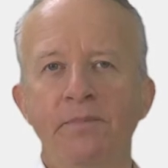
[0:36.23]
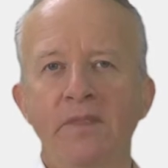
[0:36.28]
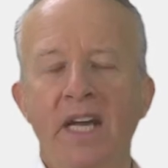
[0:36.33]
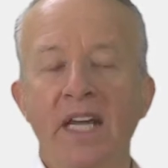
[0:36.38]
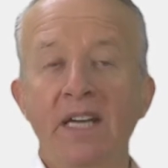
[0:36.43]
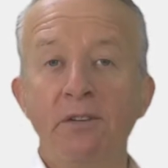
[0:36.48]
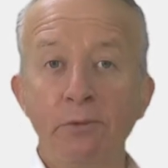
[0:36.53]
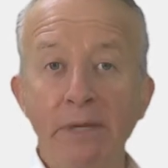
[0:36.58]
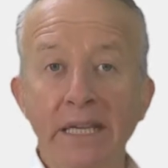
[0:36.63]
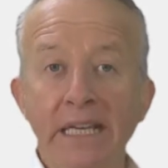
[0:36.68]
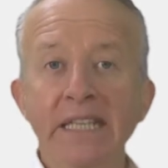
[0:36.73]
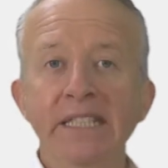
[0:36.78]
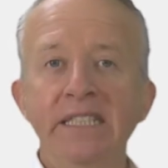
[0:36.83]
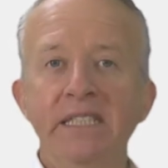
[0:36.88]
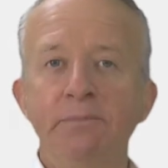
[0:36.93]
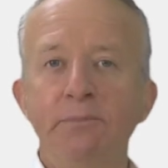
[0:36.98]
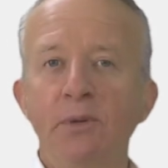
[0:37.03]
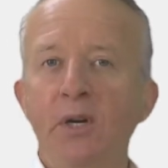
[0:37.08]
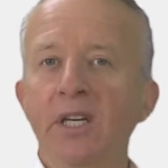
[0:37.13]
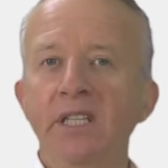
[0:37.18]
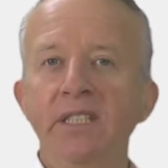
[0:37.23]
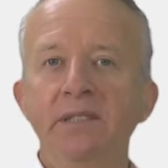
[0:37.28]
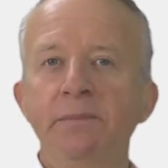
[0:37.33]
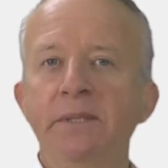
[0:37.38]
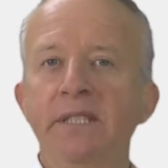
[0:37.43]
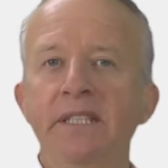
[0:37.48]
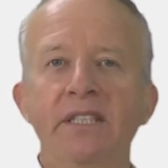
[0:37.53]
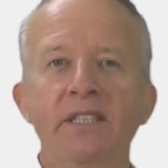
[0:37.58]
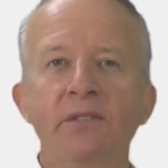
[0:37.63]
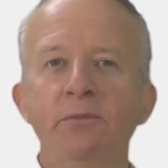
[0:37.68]
And it really surprised me
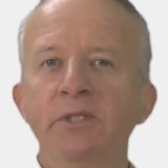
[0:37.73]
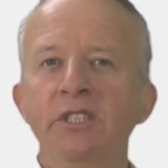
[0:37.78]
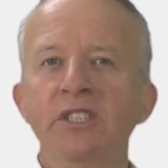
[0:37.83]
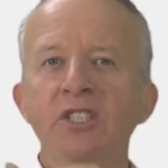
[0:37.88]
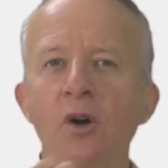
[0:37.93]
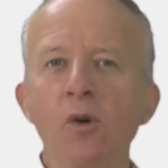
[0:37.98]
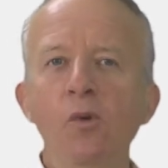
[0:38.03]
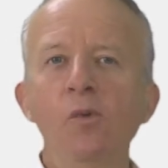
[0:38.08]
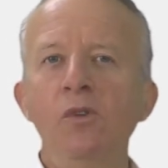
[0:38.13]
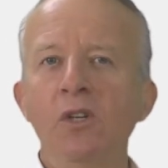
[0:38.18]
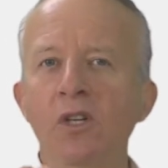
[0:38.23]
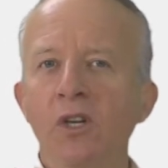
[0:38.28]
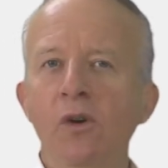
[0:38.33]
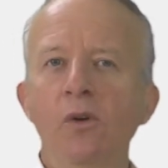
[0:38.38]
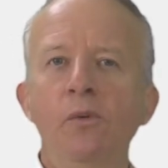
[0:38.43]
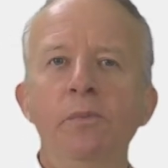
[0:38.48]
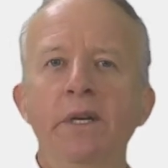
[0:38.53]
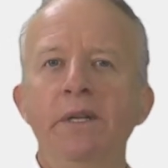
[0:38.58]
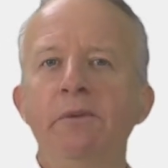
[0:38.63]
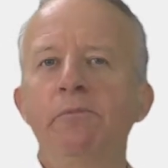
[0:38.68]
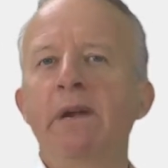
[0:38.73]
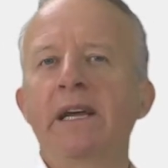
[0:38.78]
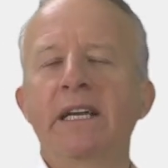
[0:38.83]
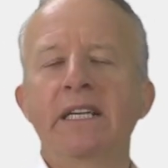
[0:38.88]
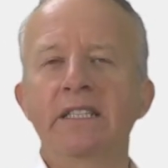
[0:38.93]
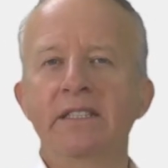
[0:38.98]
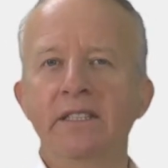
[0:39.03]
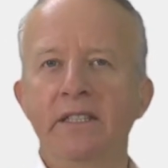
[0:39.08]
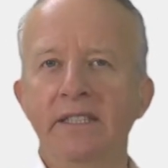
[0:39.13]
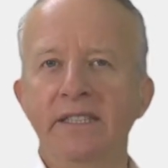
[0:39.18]
that there was no globally
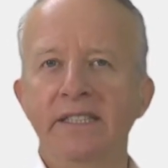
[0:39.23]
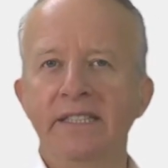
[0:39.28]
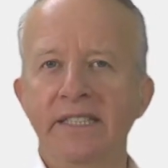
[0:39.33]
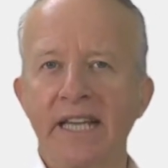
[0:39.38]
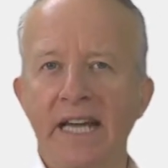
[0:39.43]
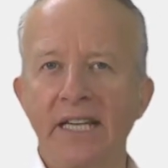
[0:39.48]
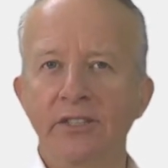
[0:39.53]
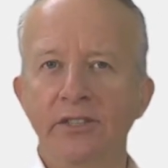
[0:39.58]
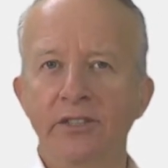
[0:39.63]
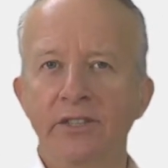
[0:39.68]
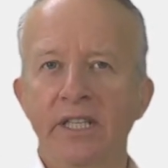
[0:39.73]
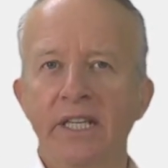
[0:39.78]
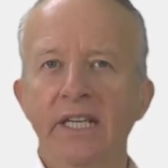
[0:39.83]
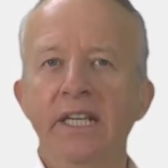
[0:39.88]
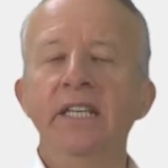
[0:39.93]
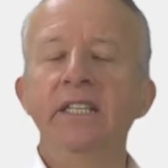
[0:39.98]
recognised standard